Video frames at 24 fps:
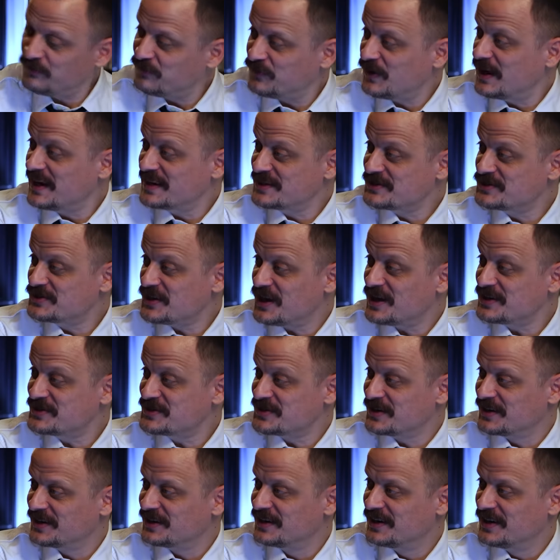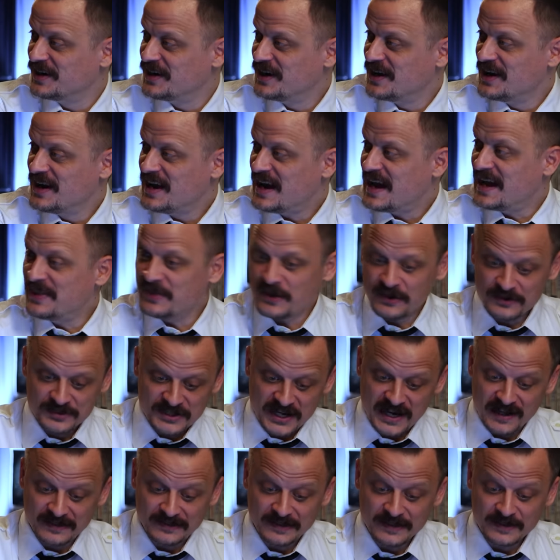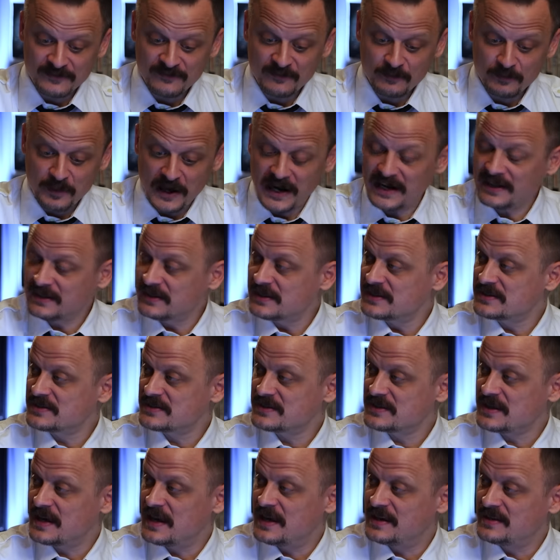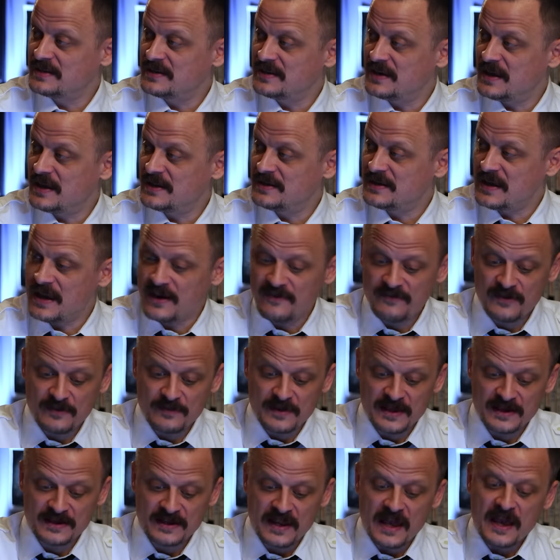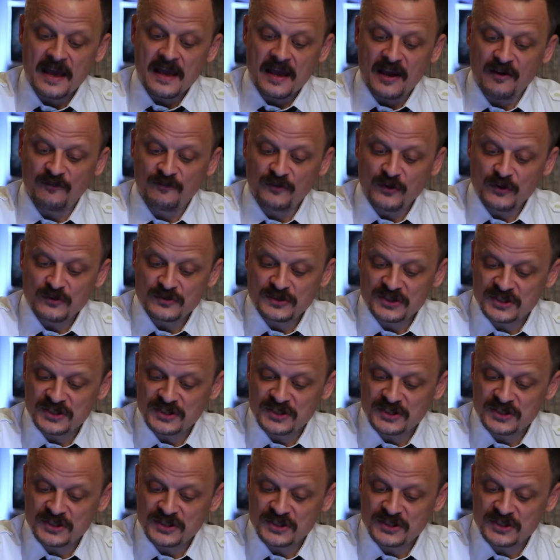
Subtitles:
a flying saucer, and they're telling pilots and Navy men, if you